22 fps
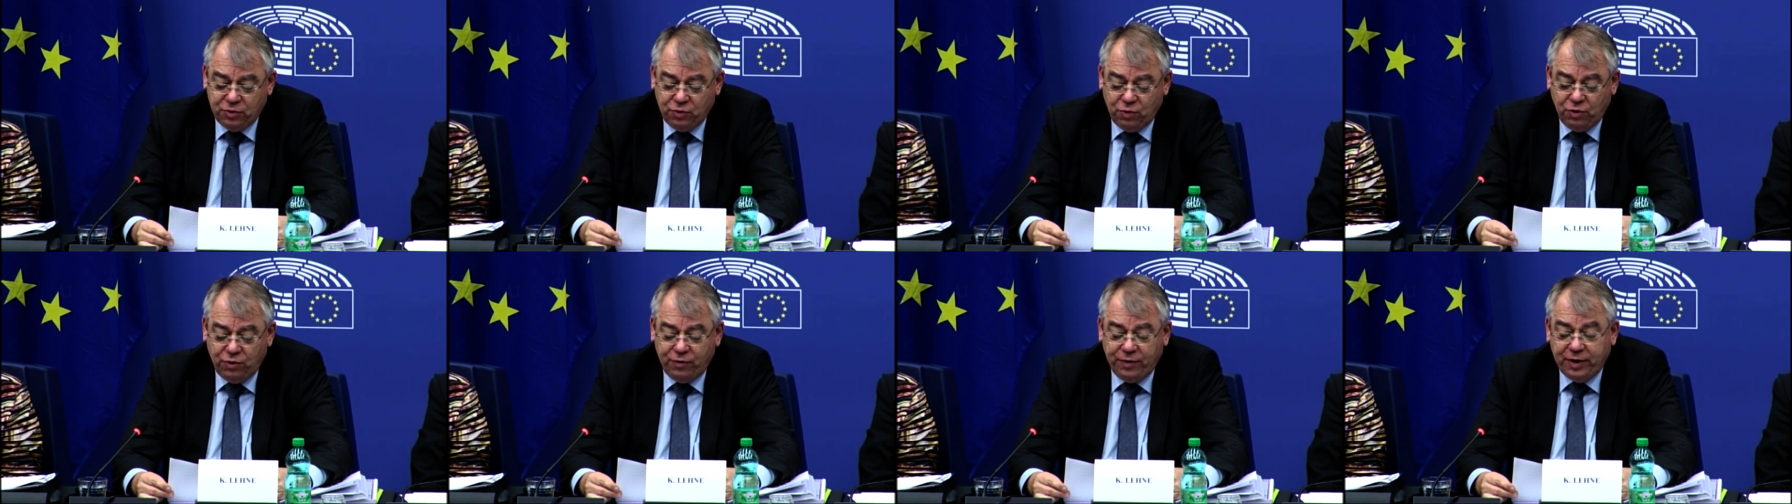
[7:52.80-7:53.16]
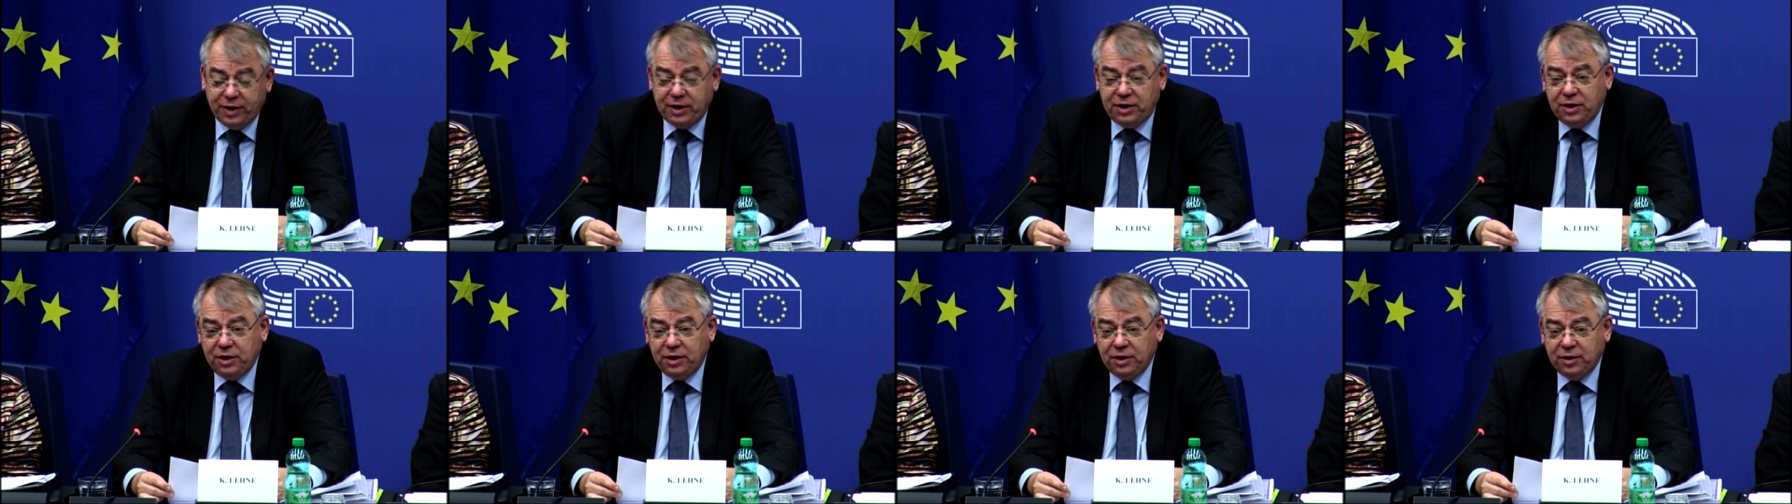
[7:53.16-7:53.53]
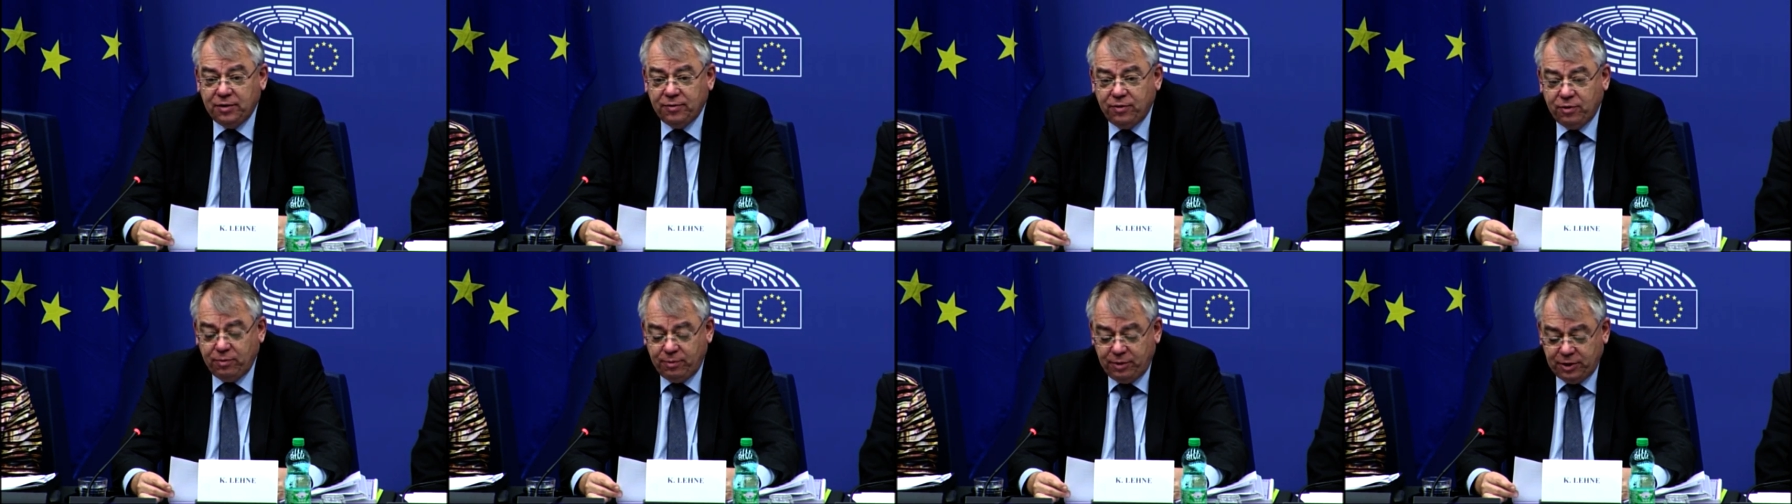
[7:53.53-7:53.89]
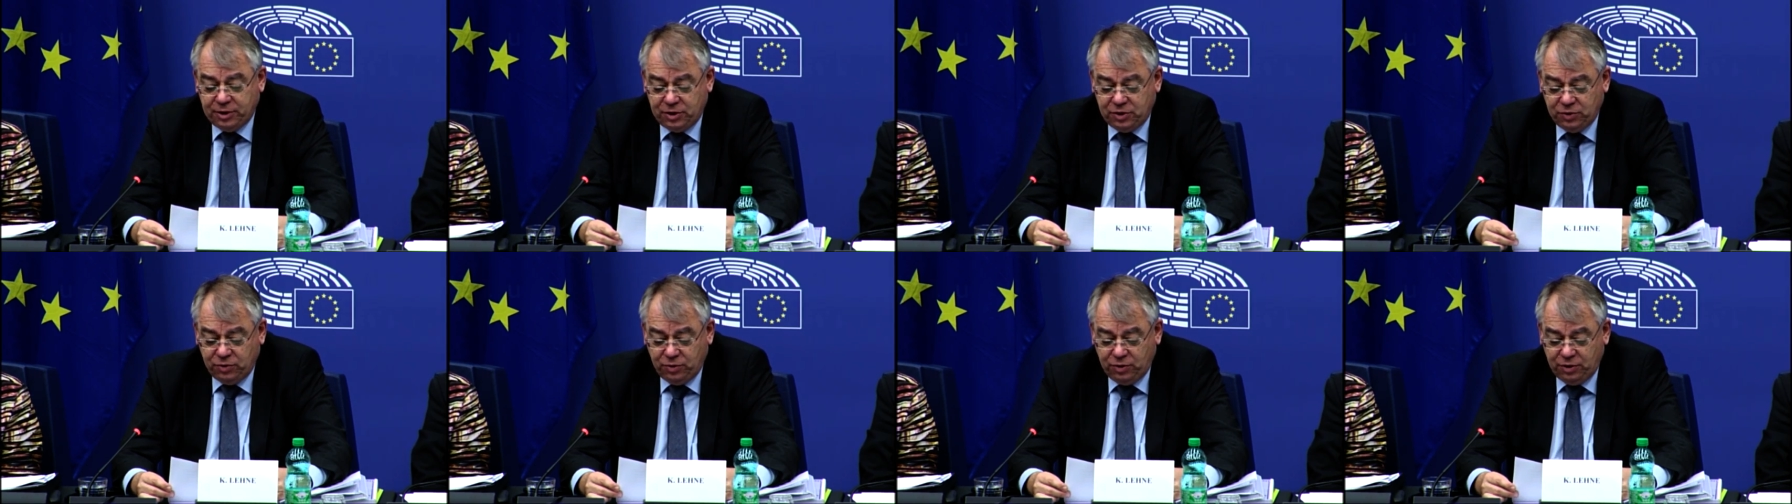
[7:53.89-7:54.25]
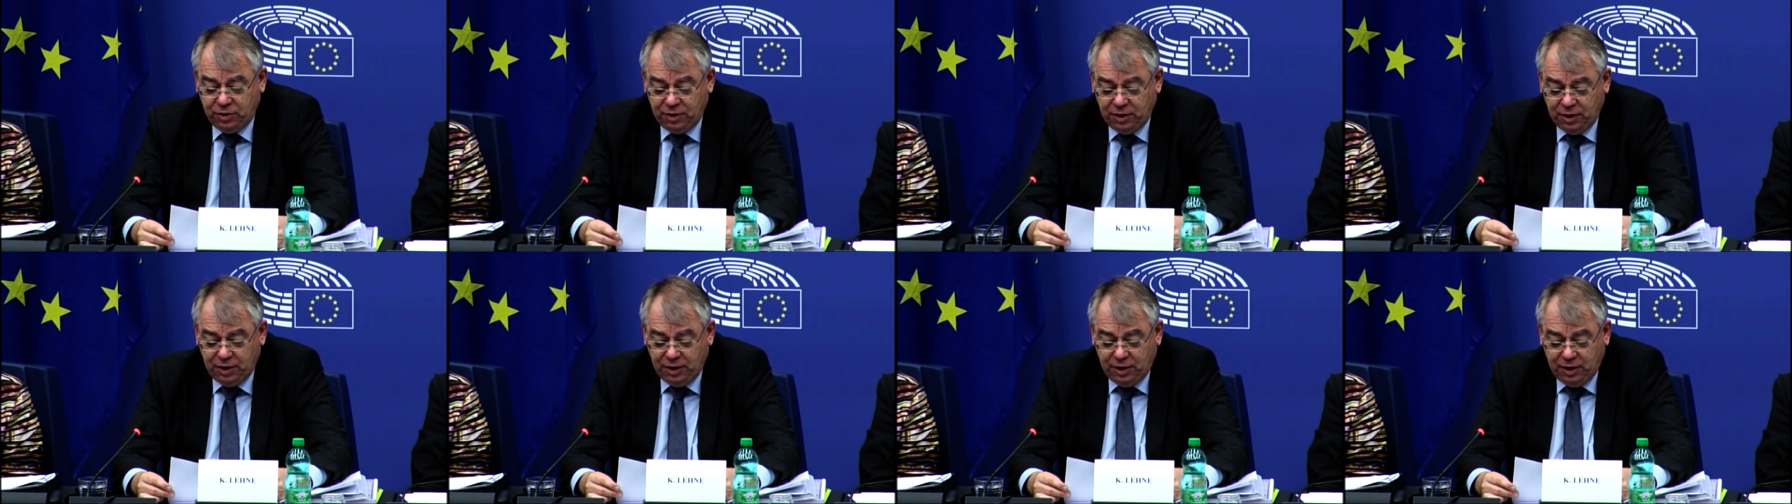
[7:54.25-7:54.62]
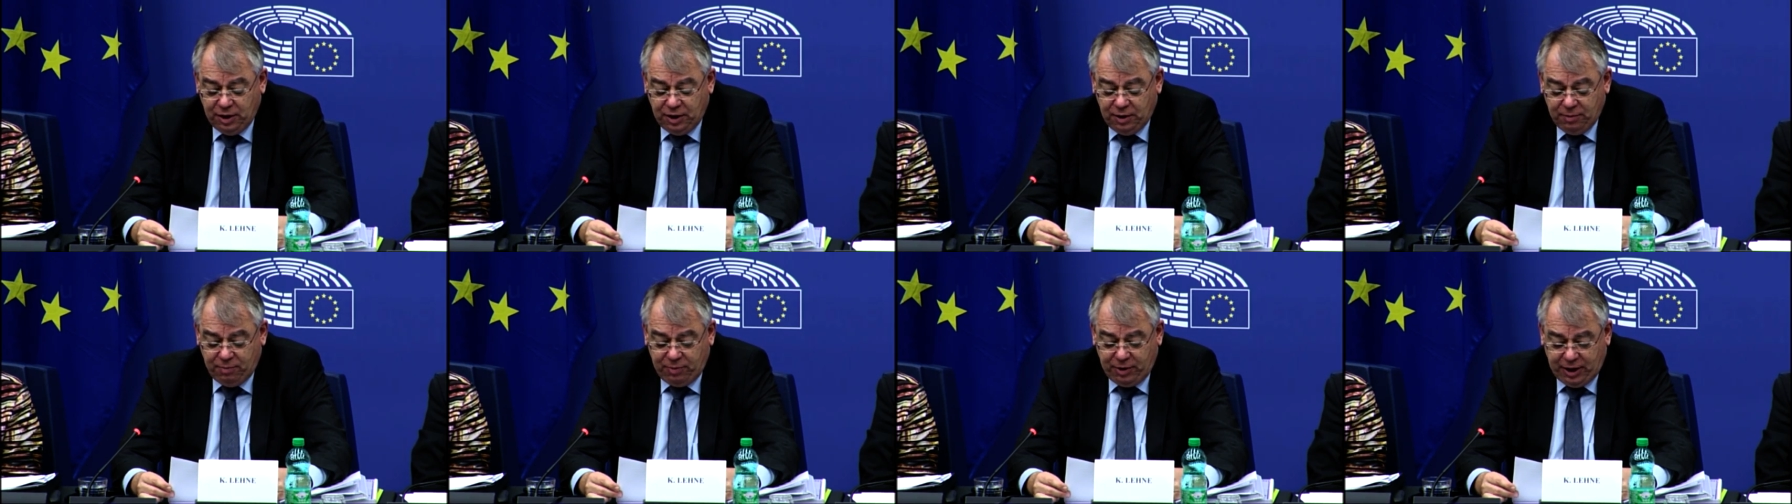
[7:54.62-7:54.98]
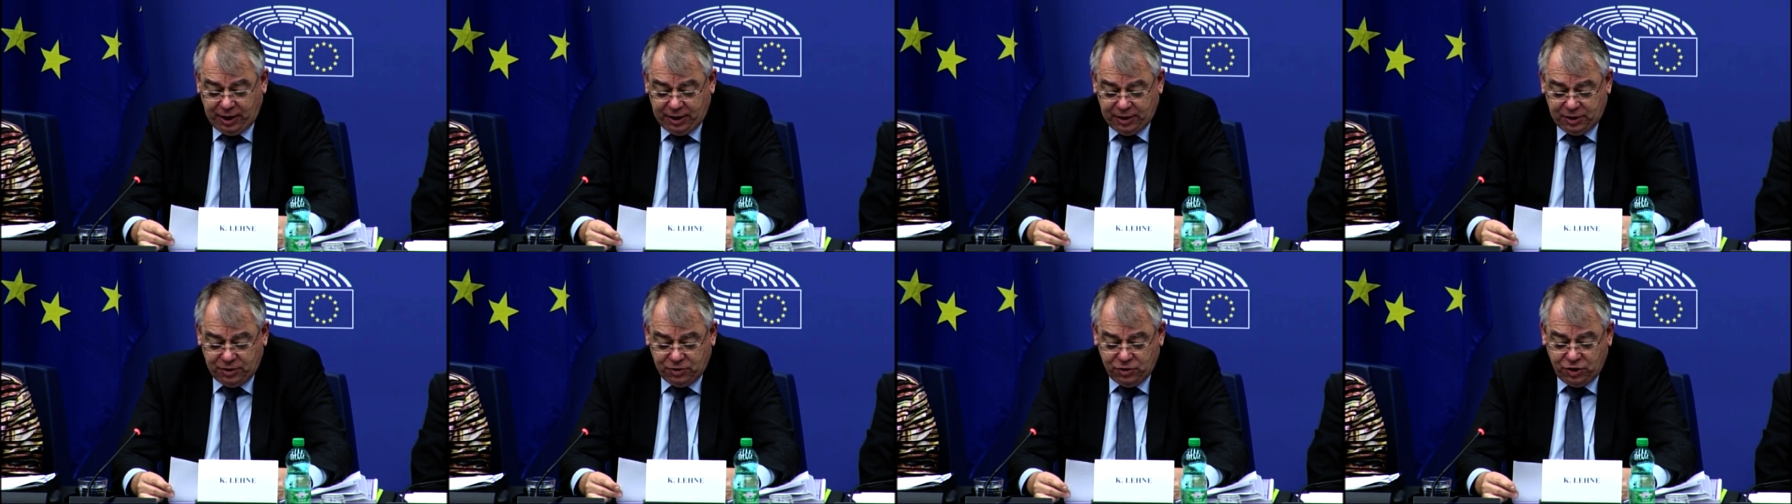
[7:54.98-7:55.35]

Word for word: both at Commission and in the Member States,